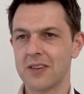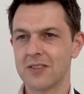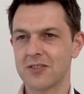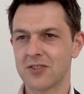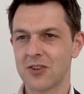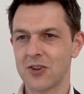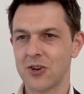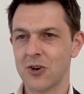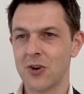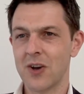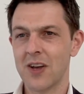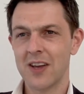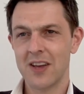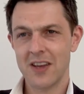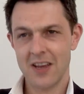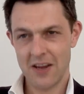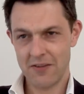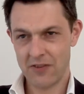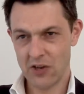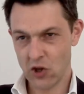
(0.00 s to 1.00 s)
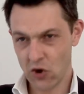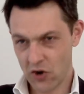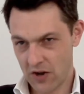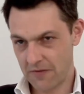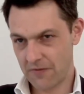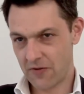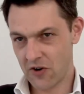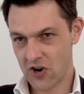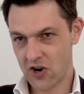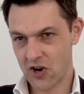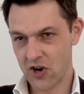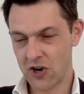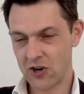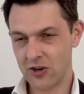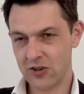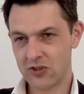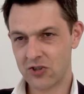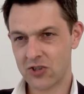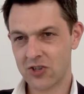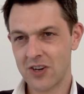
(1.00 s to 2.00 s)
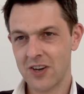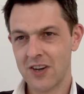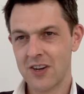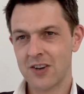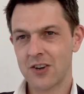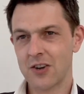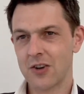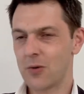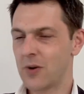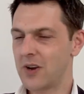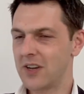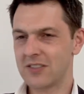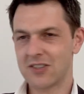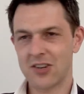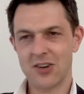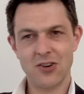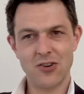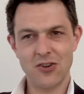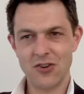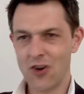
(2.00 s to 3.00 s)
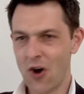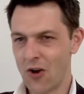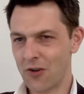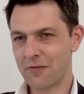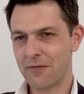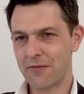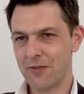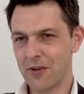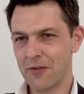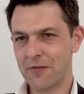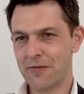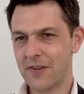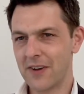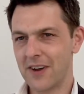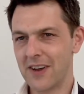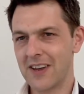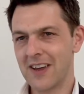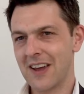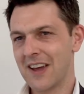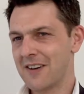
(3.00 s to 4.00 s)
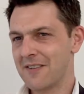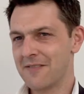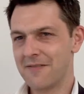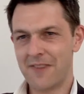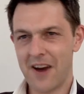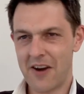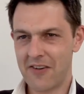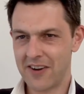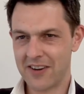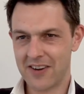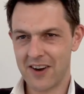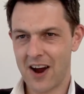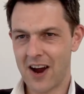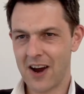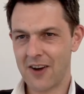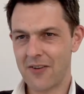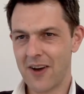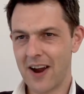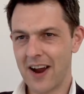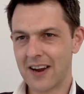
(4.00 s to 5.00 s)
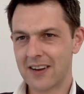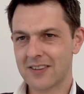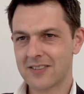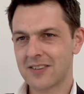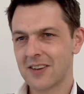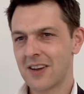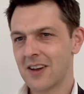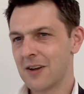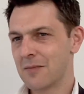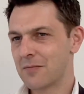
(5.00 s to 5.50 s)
So if you're looking for a coach who is non-fluffy, very direct,